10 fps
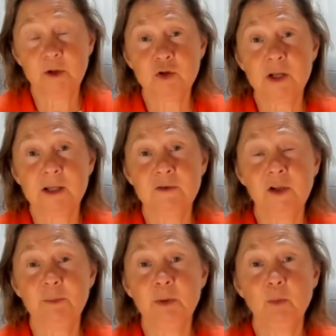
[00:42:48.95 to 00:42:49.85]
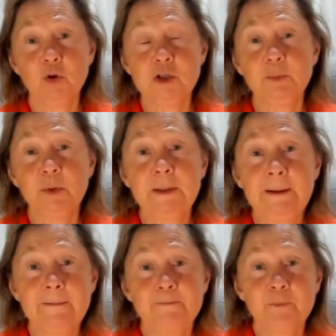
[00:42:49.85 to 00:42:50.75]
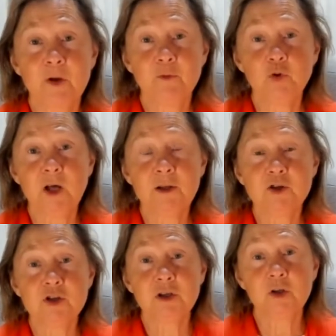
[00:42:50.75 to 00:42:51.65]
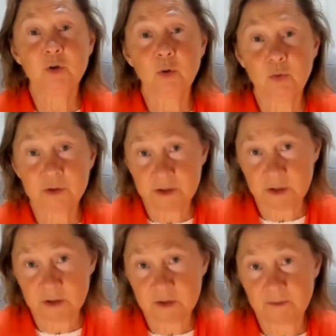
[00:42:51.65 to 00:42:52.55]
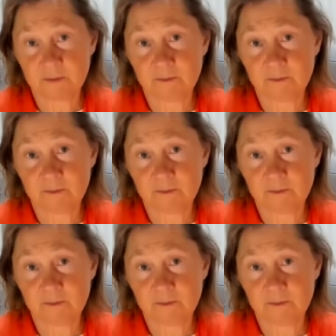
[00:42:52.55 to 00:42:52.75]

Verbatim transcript: You start developing multiple food allergies and intolerances.